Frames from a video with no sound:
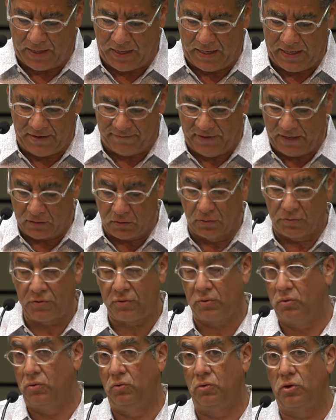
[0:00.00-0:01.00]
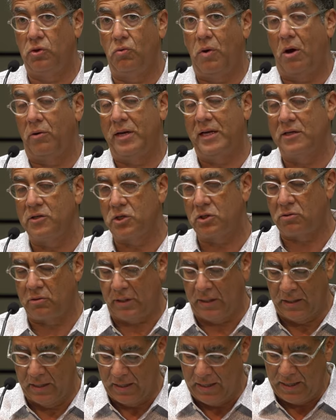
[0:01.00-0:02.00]
and have echoed through, throughout
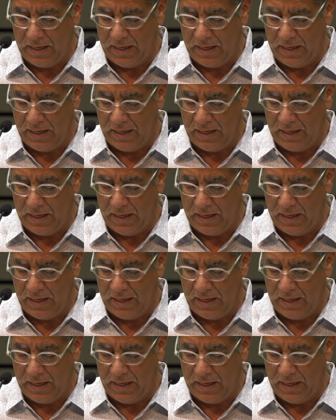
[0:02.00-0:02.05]
history.